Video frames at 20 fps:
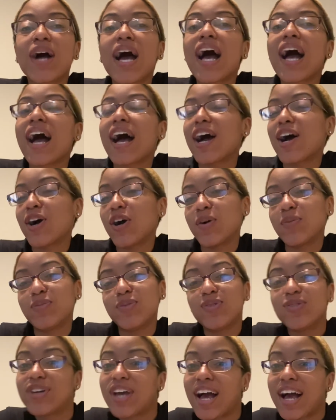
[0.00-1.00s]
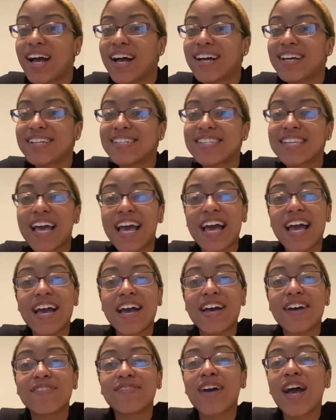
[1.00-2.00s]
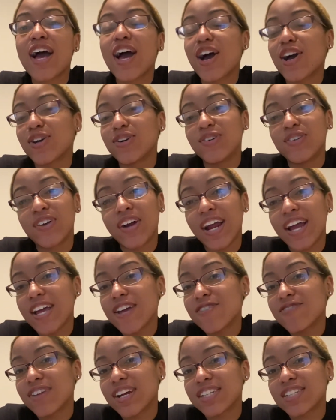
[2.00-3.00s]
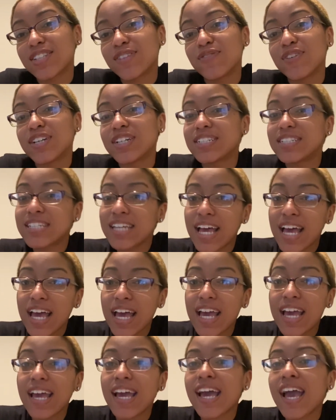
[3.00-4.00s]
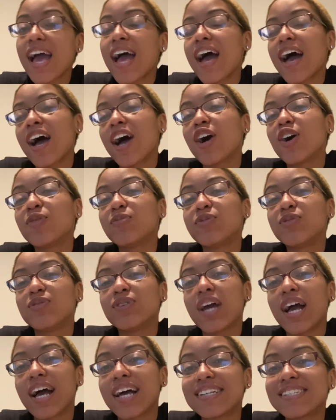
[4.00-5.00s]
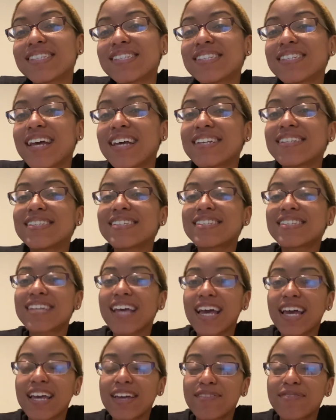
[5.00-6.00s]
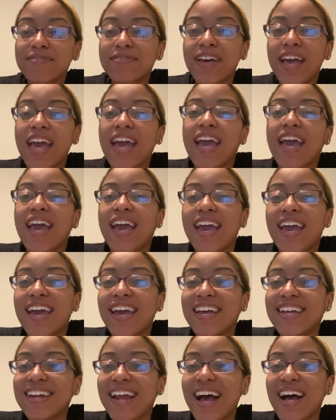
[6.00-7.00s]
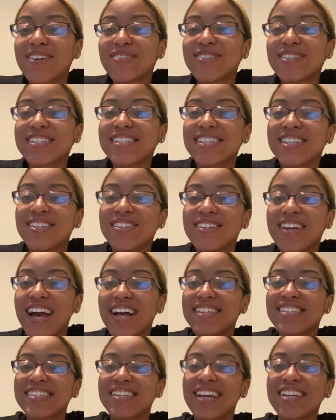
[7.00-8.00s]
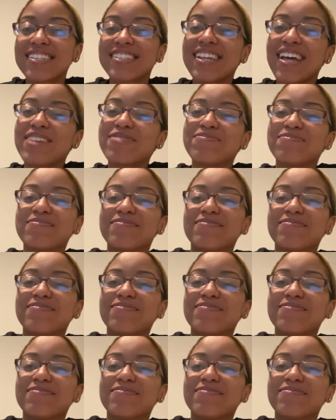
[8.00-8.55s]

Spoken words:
I hope you guys have a great rest of your day. I hope you guys stay safe, and I will see you guys next time.